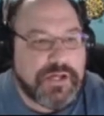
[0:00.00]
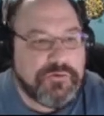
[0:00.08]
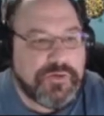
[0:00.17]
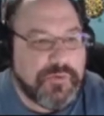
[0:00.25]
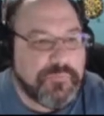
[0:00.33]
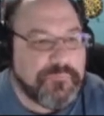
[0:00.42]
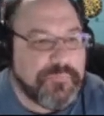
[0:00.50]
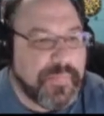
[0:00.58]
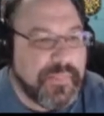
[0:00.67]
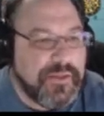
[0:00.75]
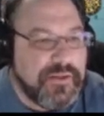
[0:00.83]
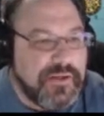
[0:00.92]
I don't know.
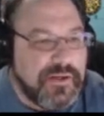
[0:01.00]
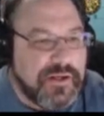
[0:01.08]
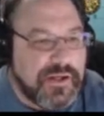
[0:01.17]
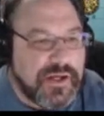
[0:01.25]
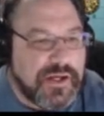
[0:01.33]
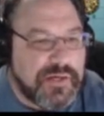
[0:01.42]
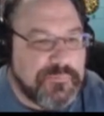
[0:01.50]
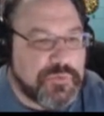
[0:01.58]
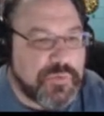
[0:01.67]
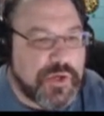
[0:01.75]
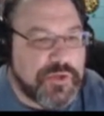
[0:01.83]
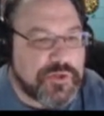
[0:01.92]
Uh,
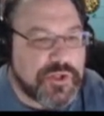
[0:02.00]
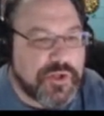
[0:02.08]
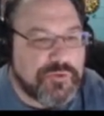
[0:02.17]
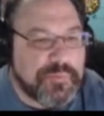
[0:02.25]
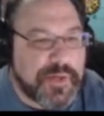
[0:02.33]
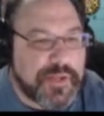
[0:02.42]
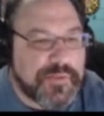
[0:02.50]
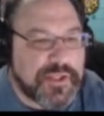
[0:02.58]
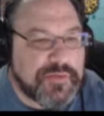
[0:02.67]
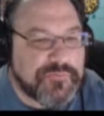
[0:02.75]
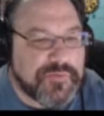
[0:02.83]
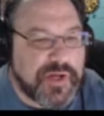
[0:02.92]
meanwhile, you can also buy the
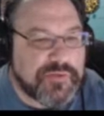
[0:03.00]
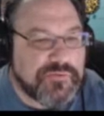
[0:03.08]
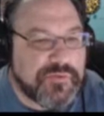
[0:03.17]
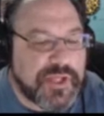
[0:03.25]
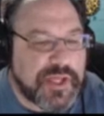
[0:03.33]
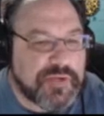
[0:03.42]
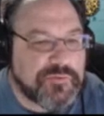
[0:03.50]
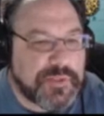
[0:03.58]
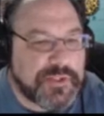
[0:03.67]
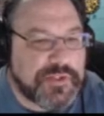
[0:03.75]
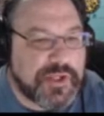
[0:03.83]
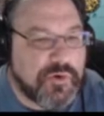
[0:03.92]
Kit Fox on the
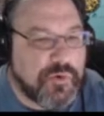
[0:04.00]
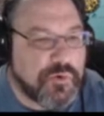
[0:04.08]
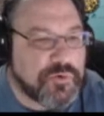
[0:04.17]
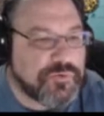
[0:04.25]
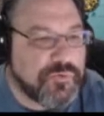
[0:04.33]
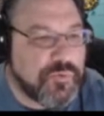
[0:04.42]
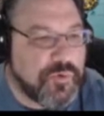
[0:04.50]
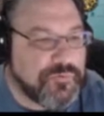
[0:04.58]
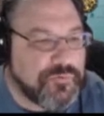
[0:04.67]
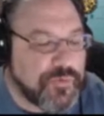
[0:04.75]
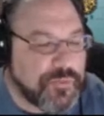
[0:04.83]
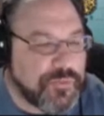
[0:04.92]
xplane.org
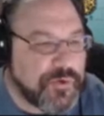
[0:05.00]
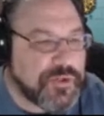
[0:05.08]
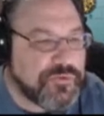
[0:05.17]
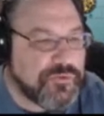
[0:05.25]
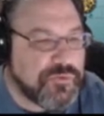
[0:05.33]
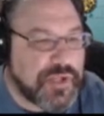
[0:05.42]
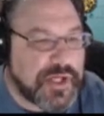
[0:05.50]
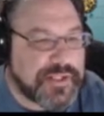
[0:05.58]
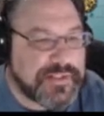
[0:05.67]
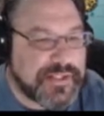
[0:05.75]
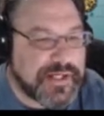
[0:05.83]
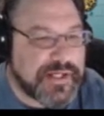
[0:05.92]
store for
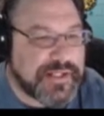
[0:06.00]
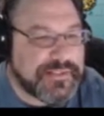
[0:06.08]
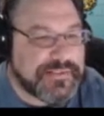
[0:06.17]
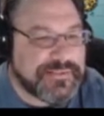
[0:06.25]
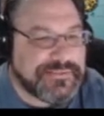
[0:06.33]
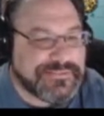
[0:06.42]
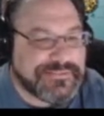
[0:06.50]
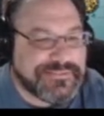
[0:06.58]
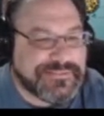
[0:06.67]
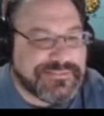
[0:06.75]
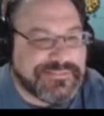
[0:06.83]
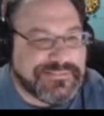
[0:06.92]

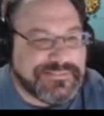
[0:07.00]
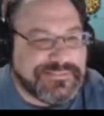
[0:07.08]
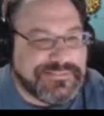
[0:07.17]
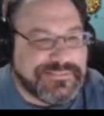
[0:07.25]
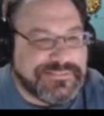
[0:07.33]
$32.99.